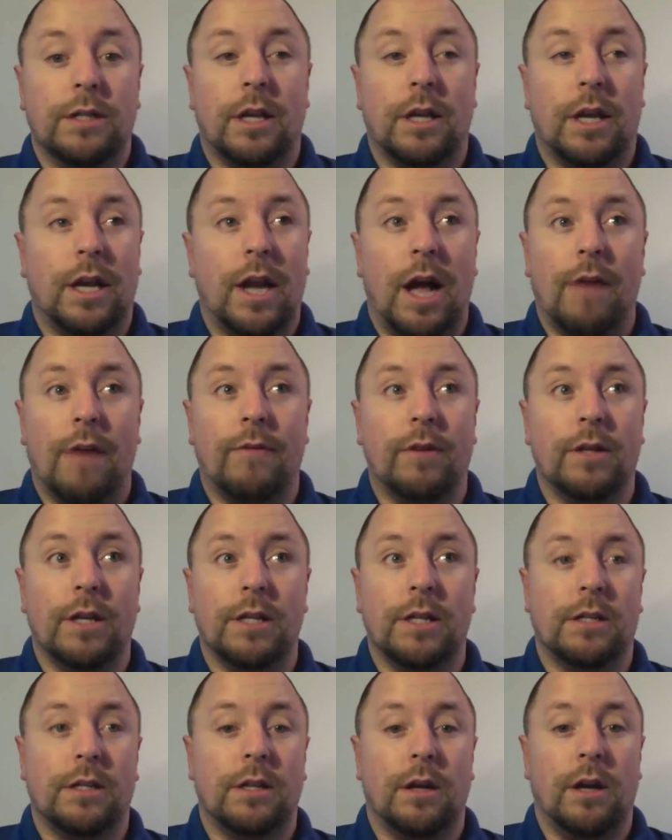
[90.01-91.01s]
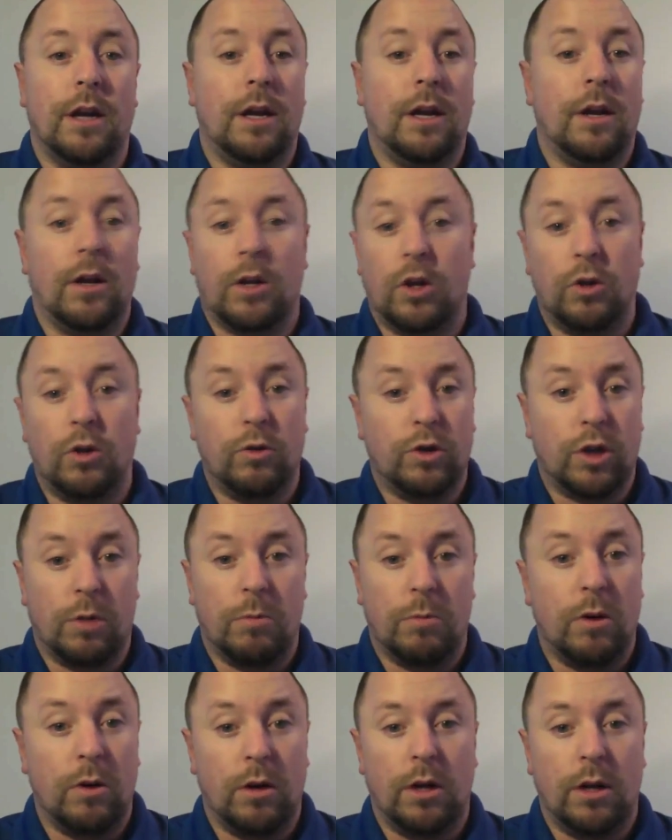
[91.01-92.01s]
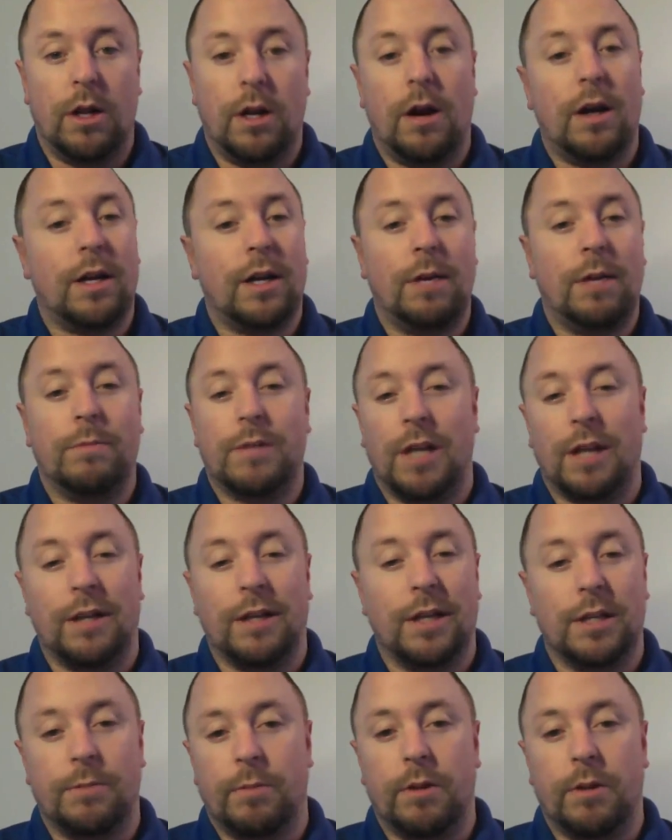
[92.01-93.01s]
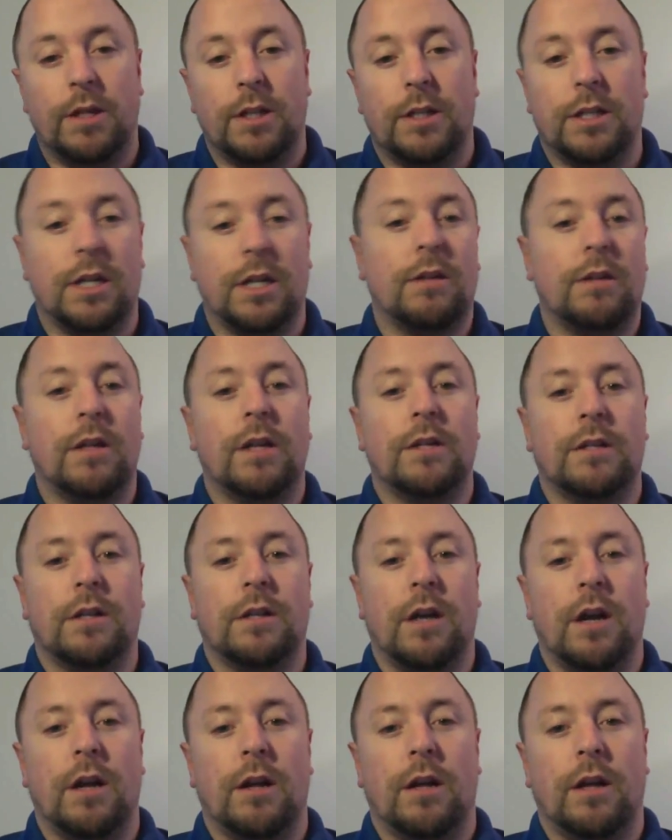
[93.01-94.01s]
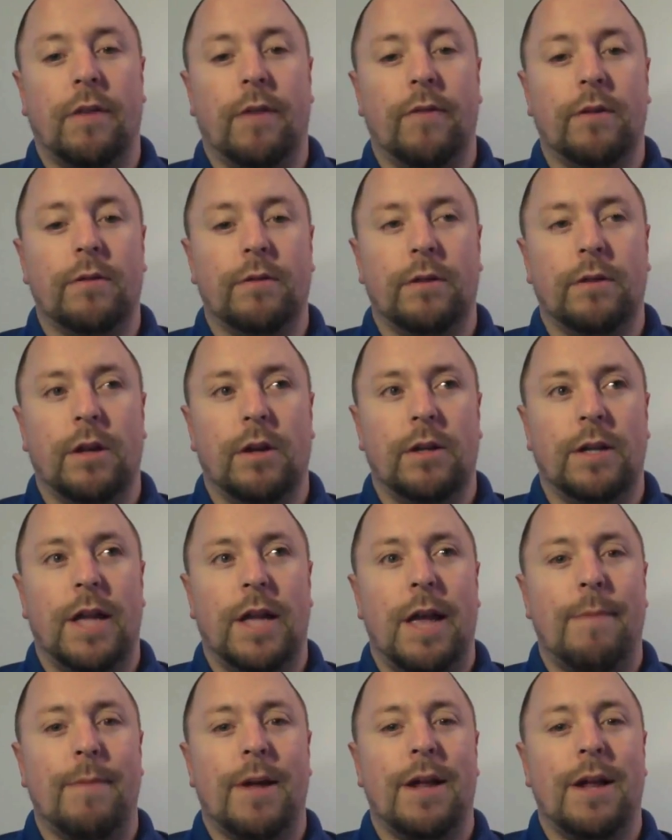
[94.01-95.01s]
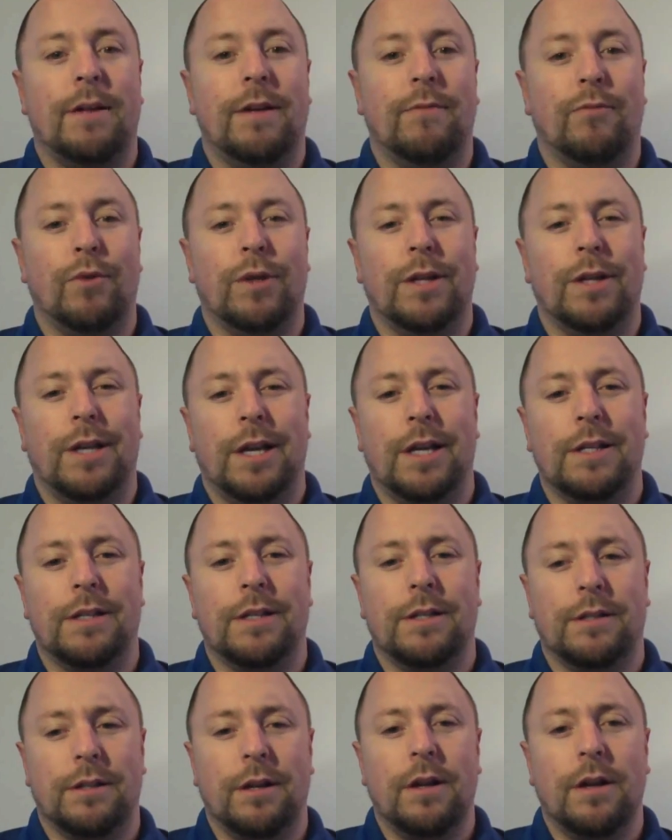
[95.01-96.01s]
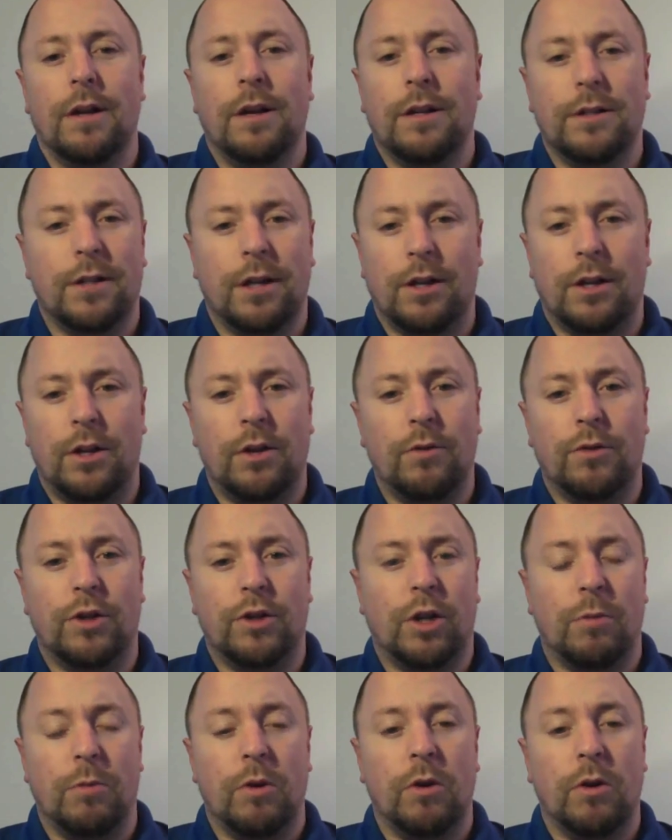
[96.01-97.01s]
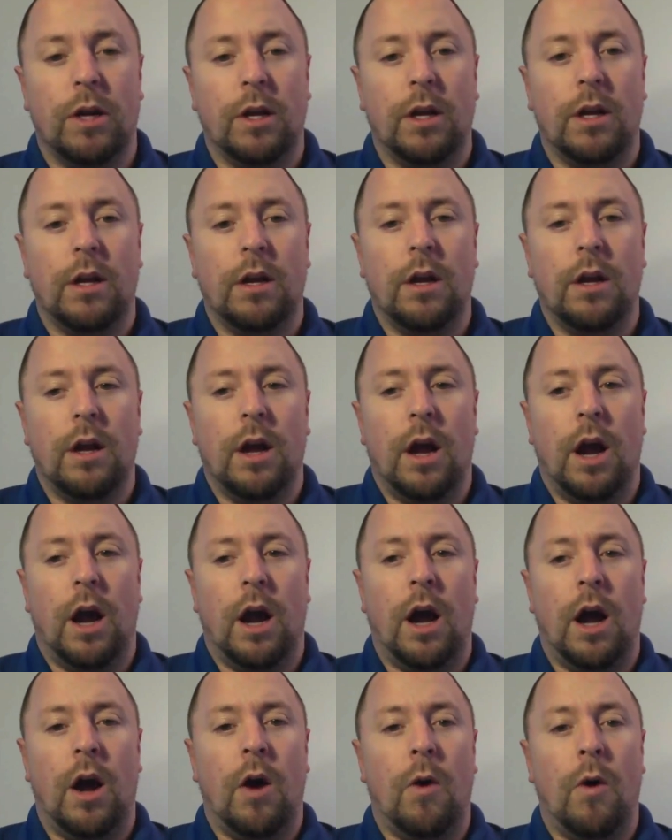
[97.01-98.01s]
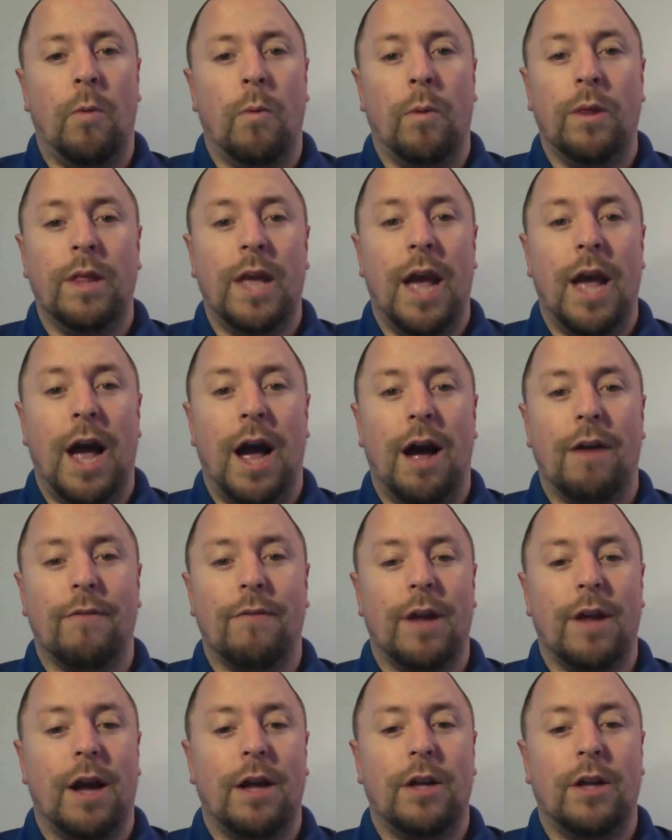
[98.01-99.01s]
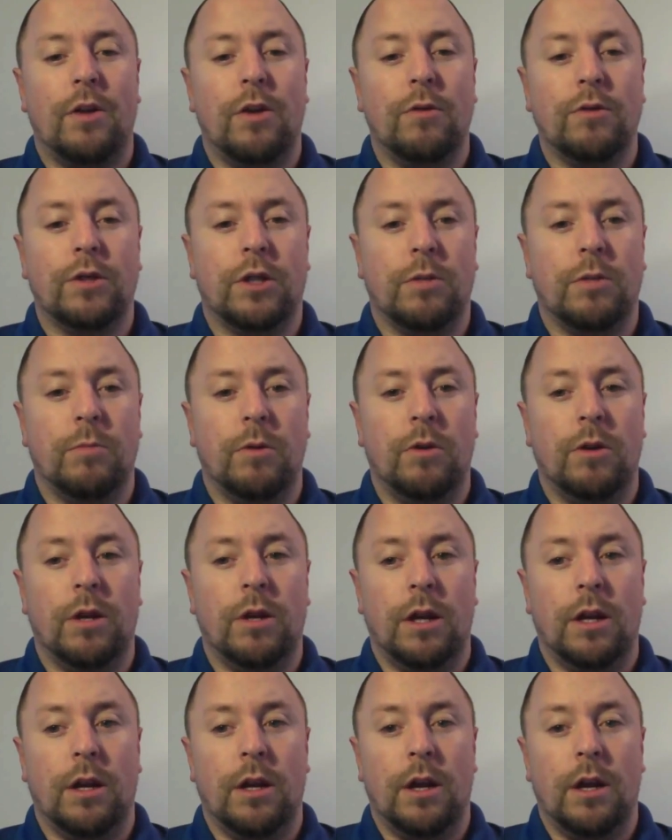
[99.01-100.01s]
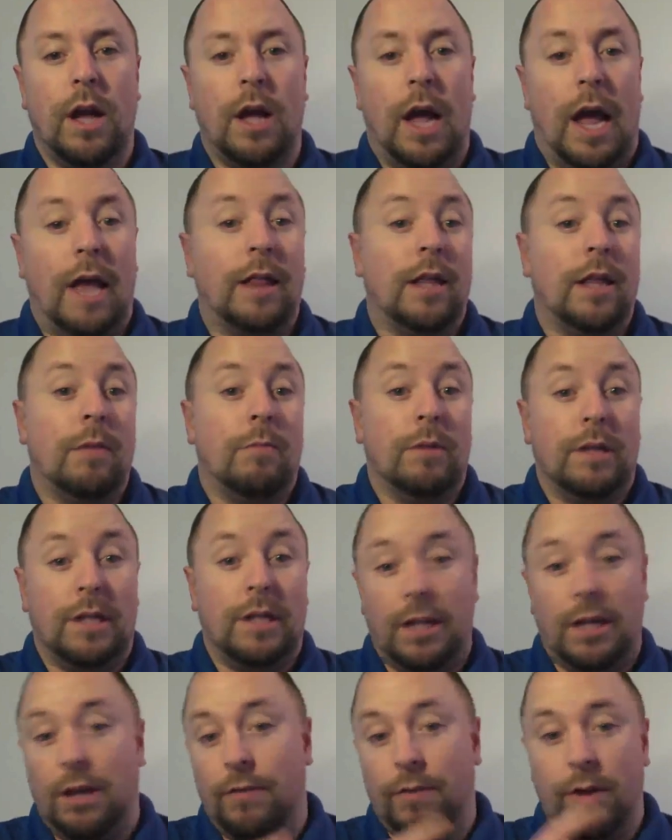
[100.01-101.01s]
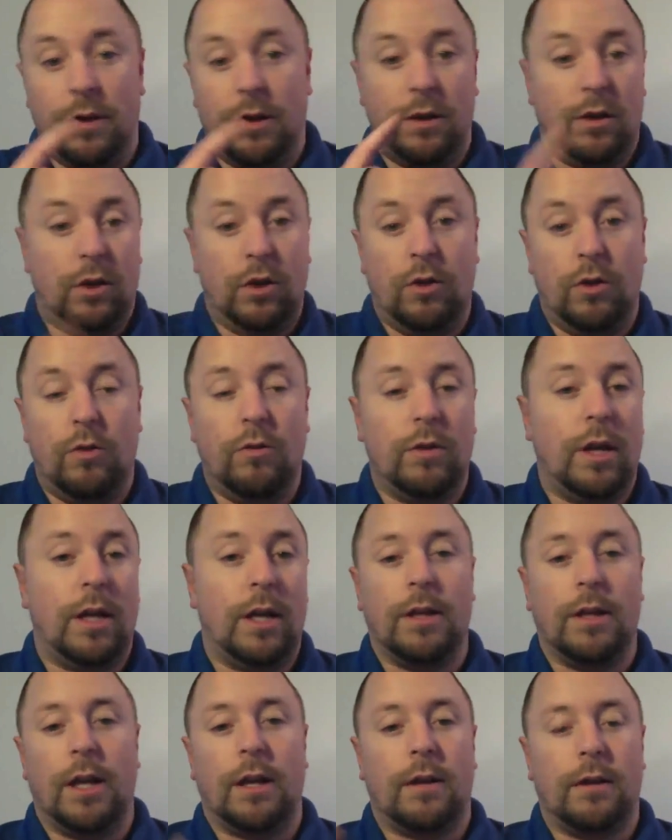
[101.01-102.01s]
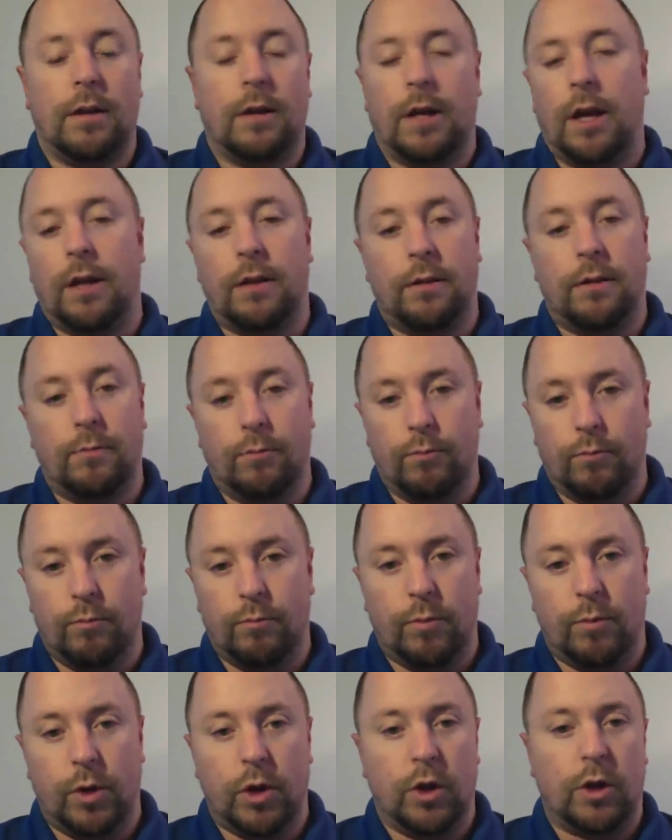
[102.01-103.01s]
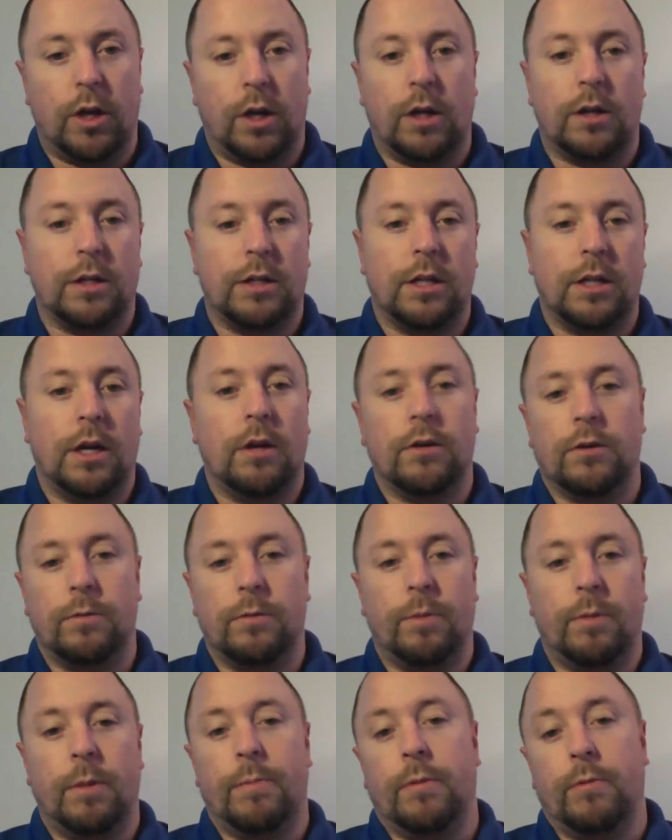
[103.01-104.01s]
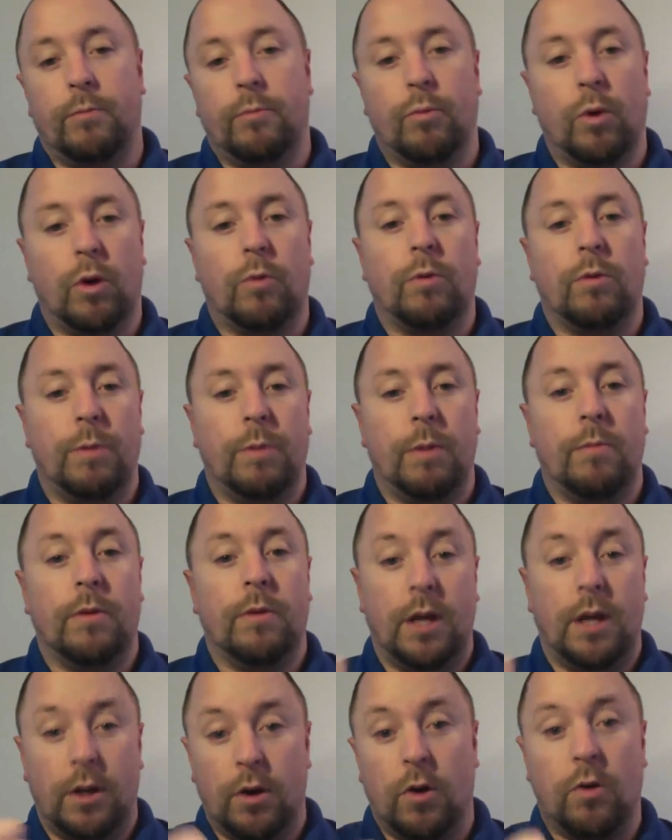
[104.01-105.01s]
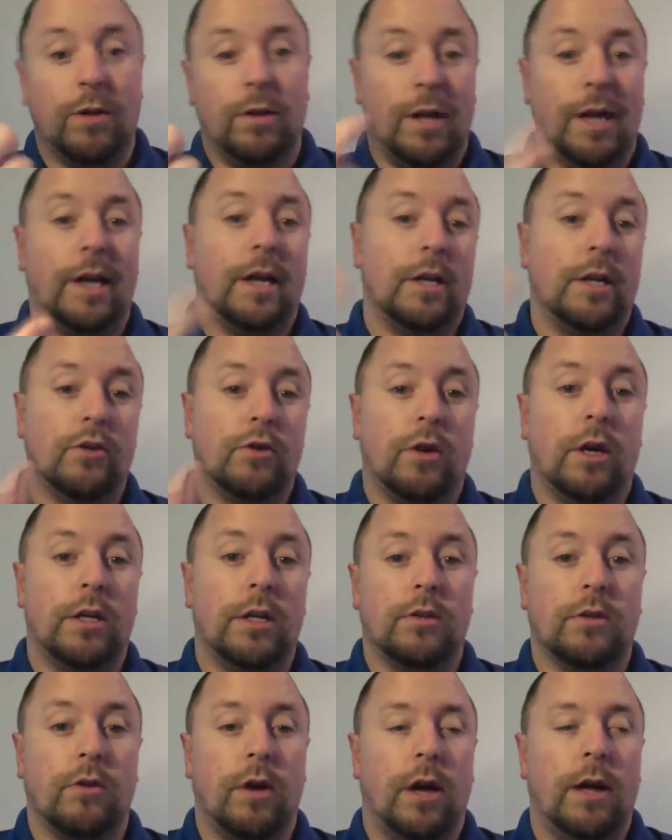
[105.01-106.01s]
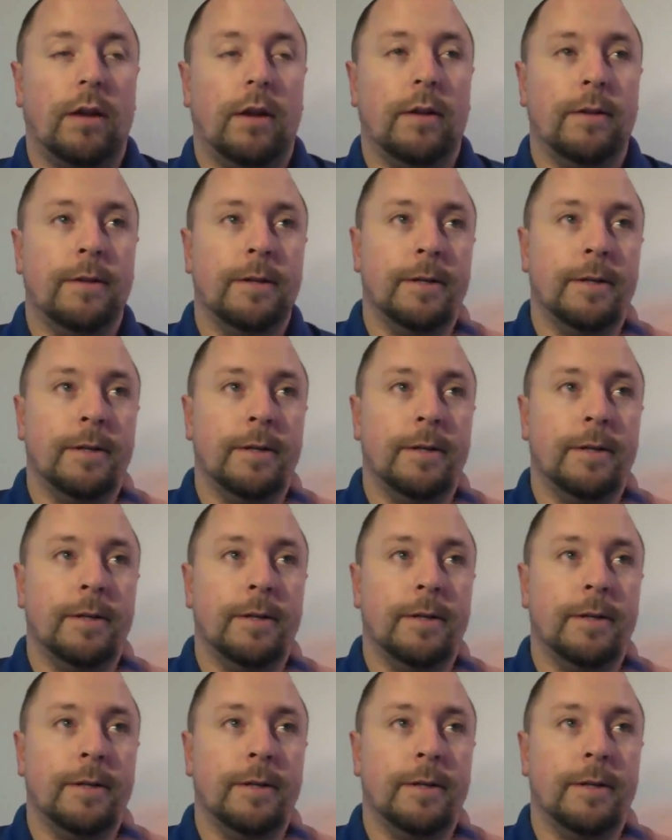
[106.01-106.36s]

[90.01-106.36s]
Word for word: They could have a list and a huge community. Now I keep saying list, but let's like let's kind of give it the name that it really is. Is it's a huge community, uh, and when they have that huge community and they believe in you, they like again we look at the sales. People work with people they know, like, and trust, right?